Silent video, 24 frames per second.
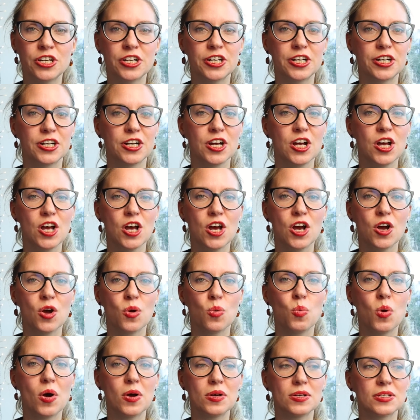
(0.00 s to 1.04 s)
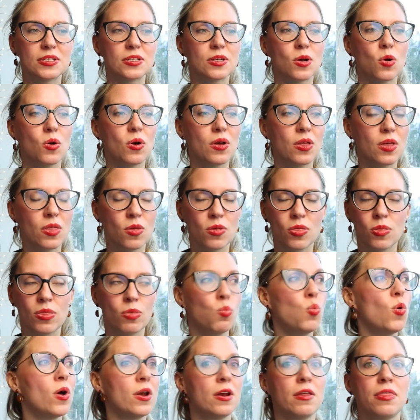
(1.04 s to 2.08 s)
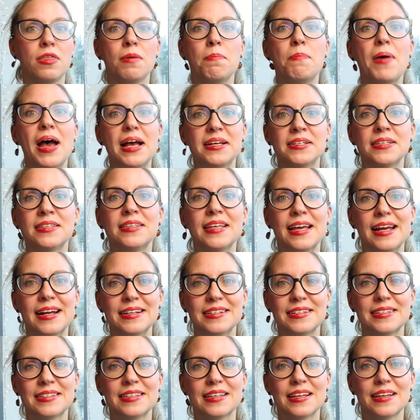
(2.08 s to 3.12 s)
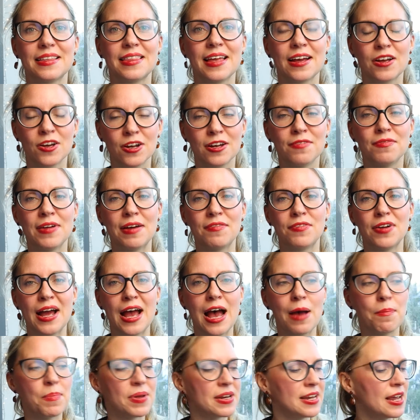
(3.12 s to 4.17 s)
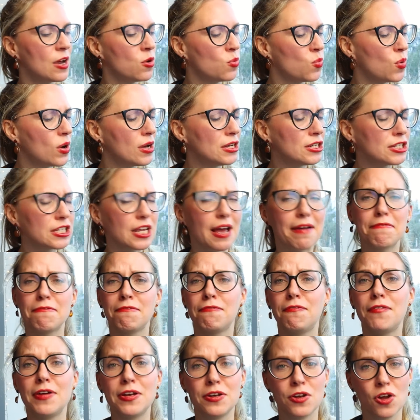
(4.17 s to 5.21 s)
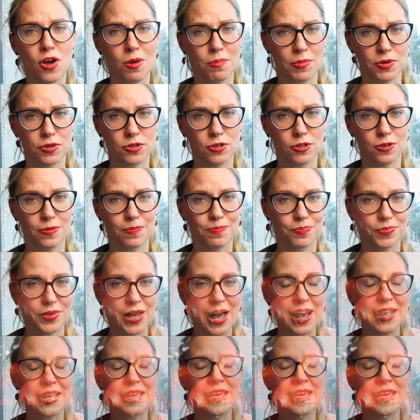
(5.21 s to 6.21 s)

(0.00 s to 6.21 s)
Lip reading: year was one of the best things that could have ever happened. It was phenomenal. I